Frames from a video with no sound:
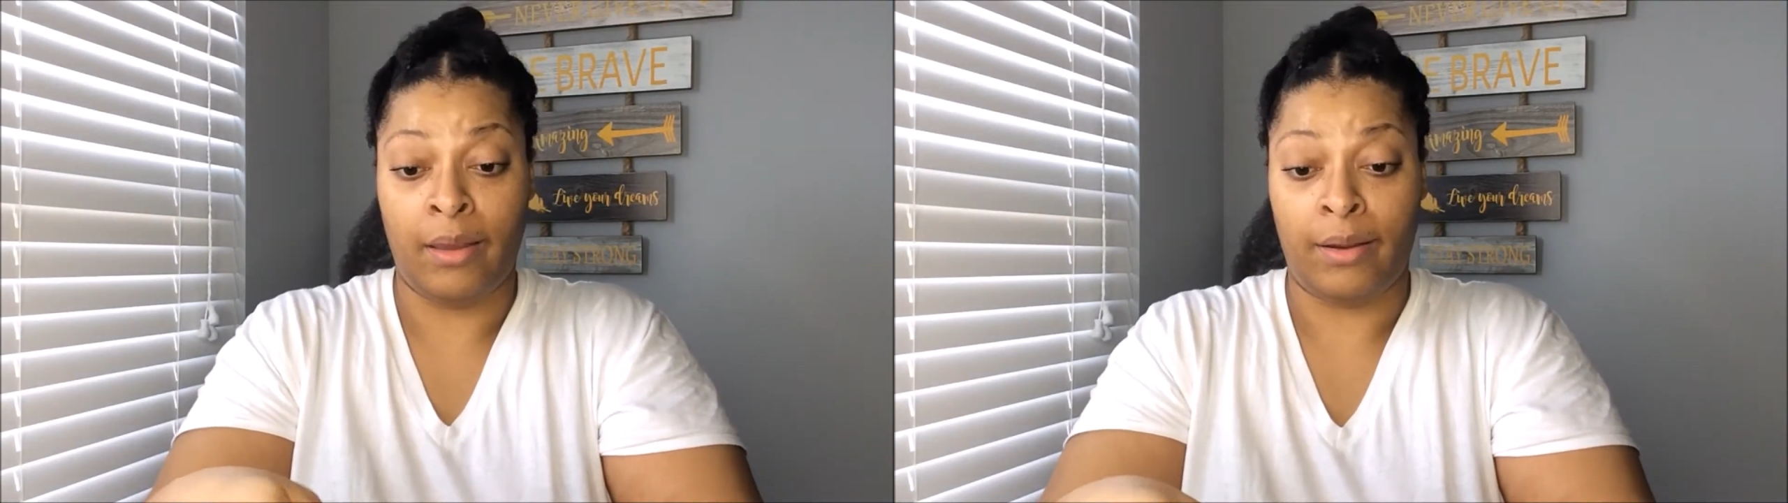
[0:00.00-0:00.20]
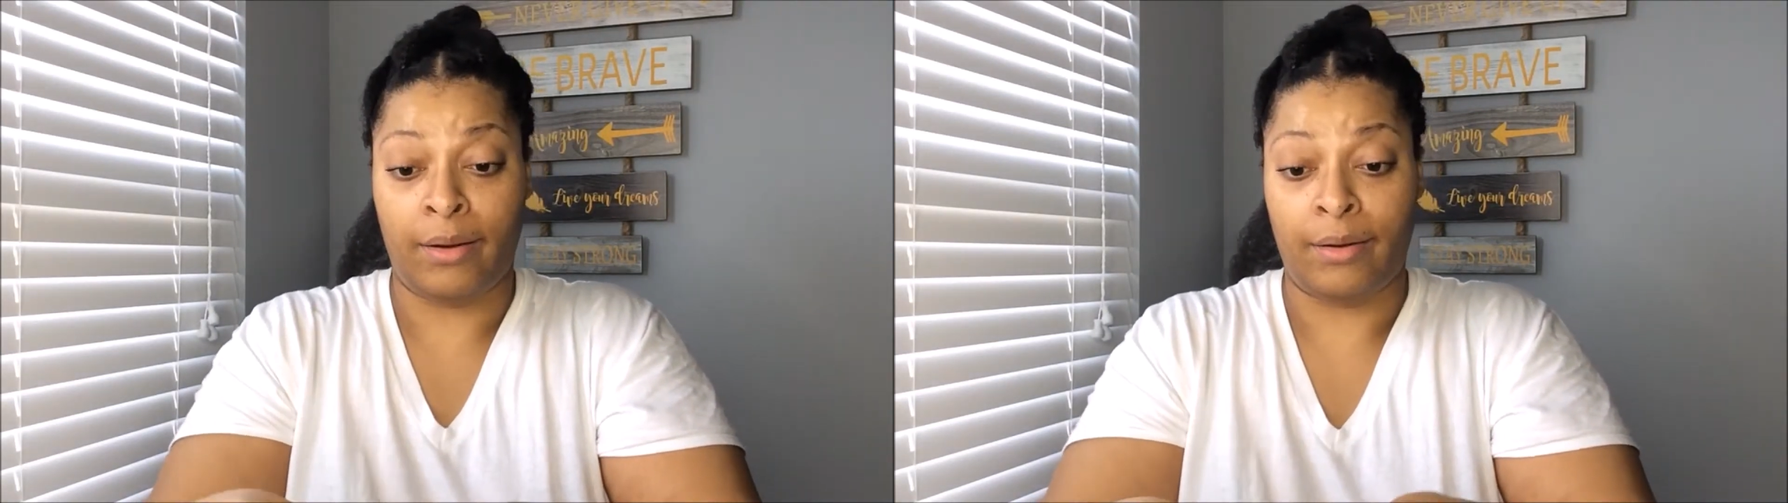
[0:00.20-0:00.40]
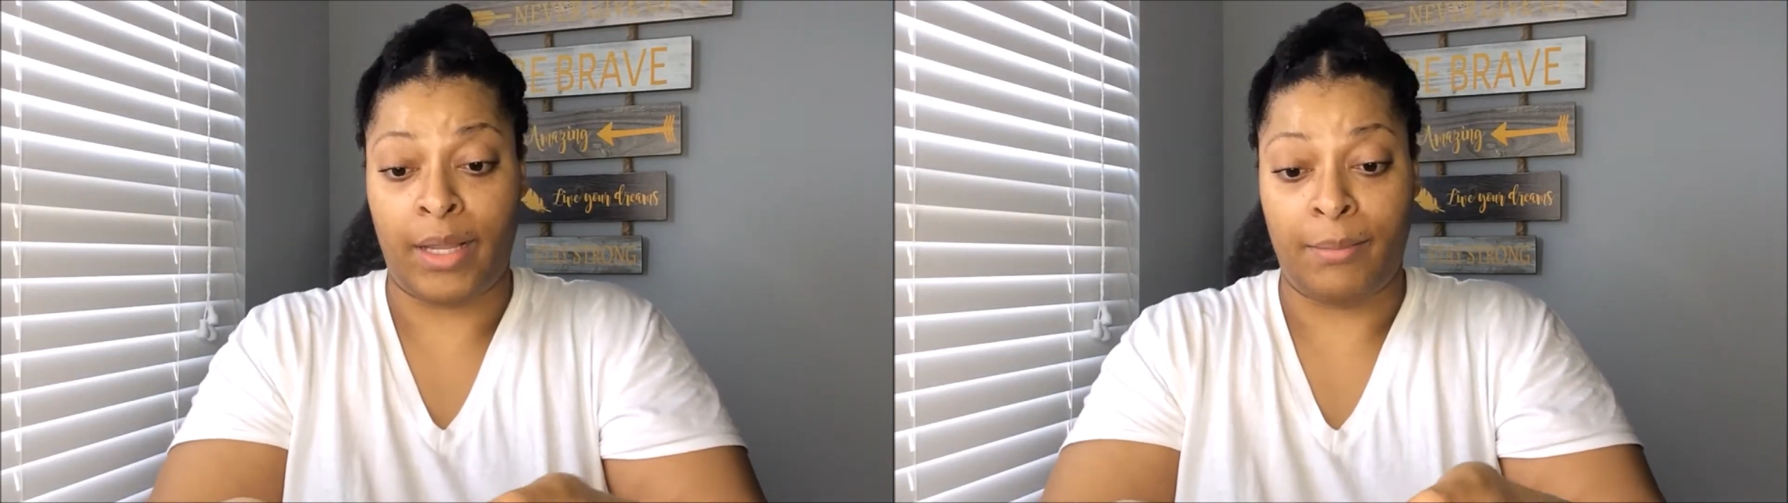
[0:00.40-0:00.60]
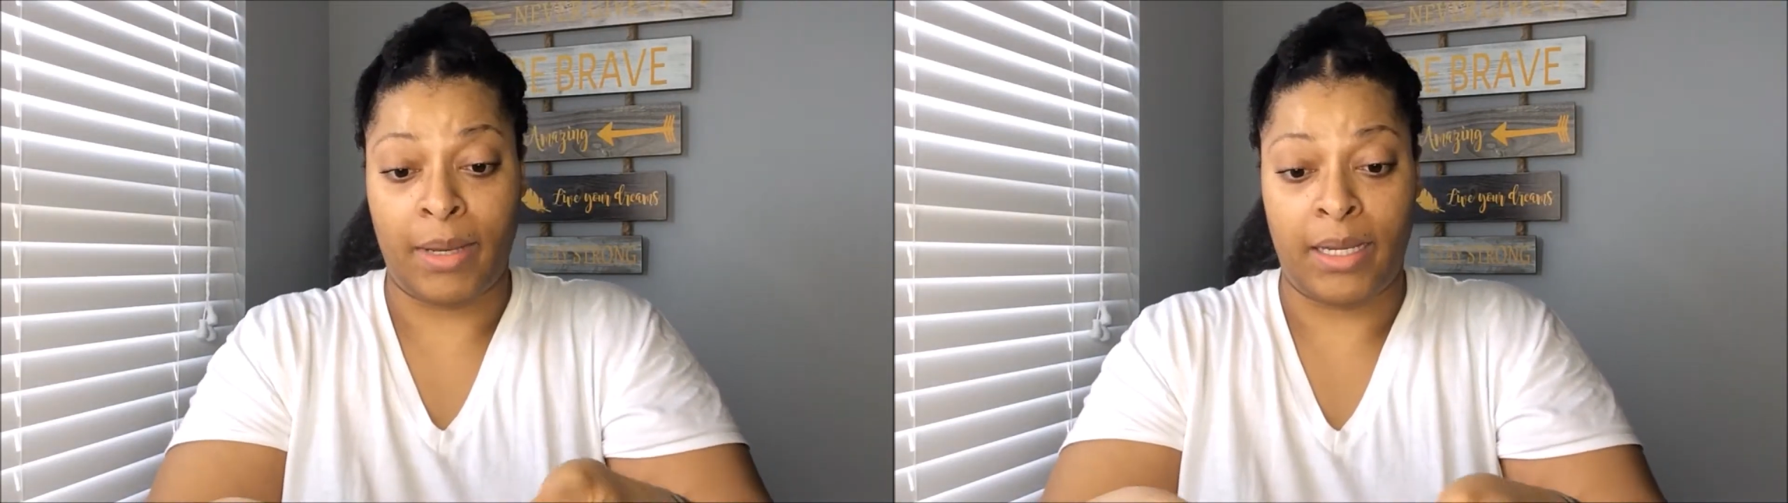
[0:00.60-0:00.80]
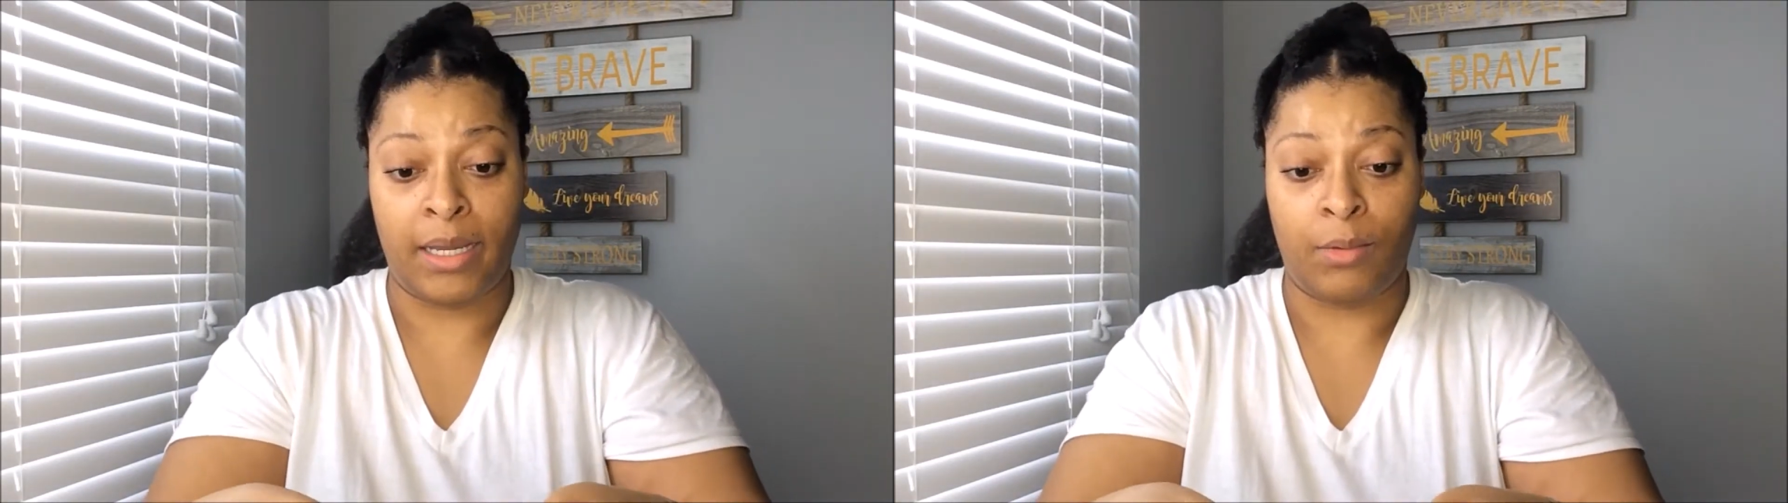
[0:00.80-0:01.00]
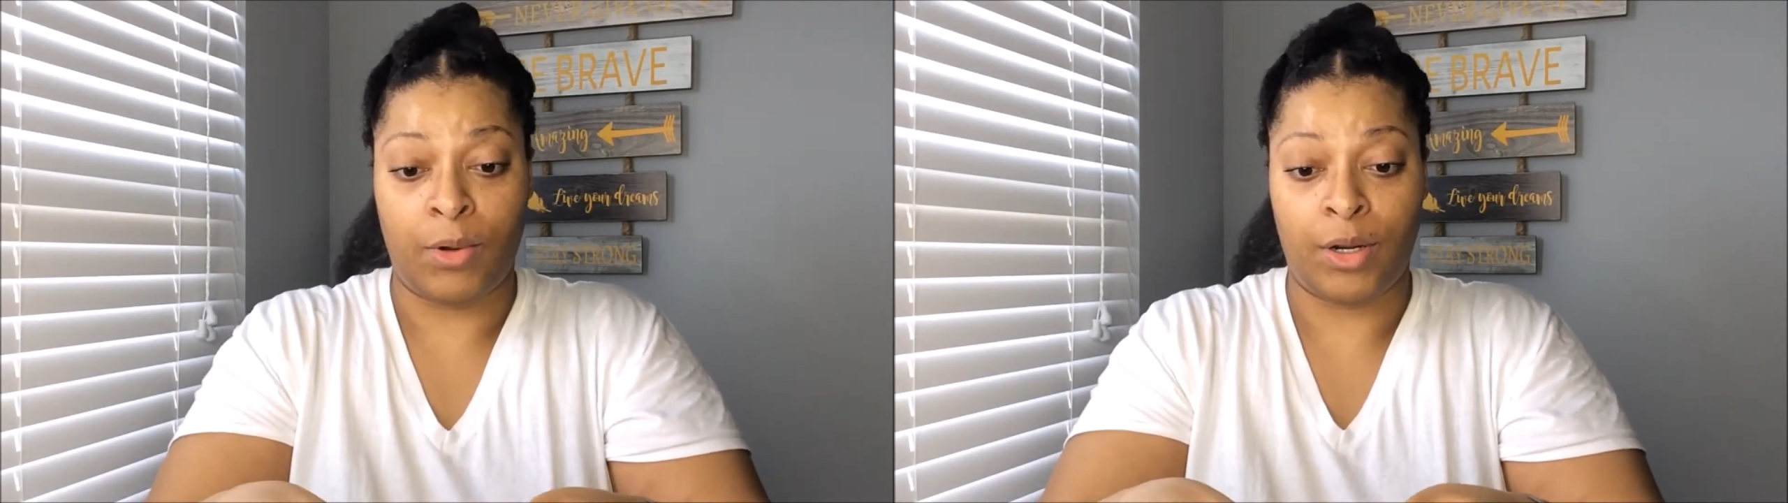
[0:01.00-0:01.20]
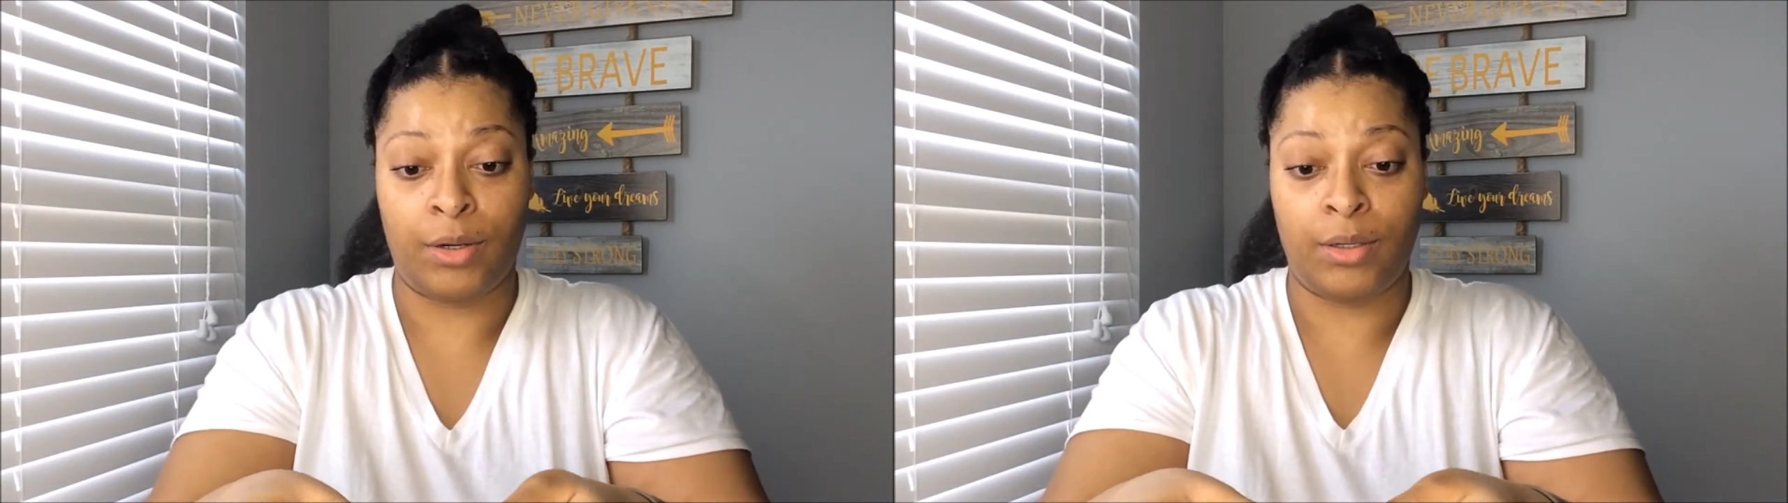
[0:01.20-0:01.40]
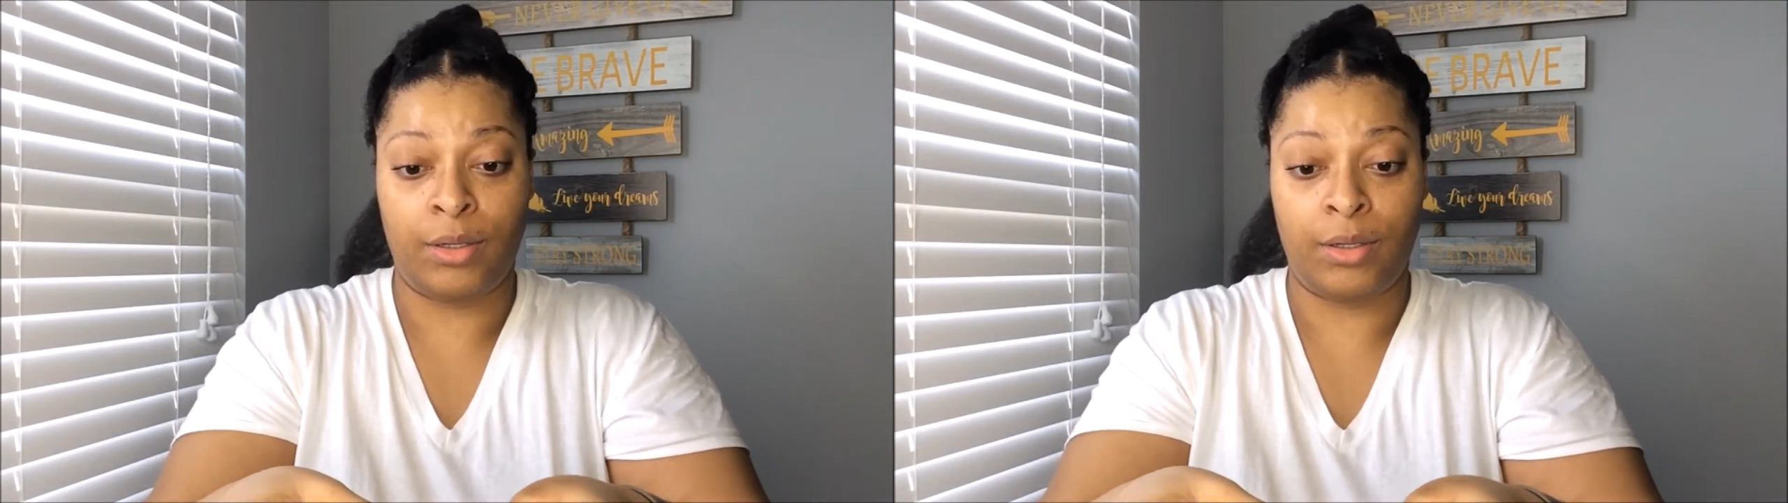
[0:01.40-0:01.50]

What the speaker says: girl, that might not work.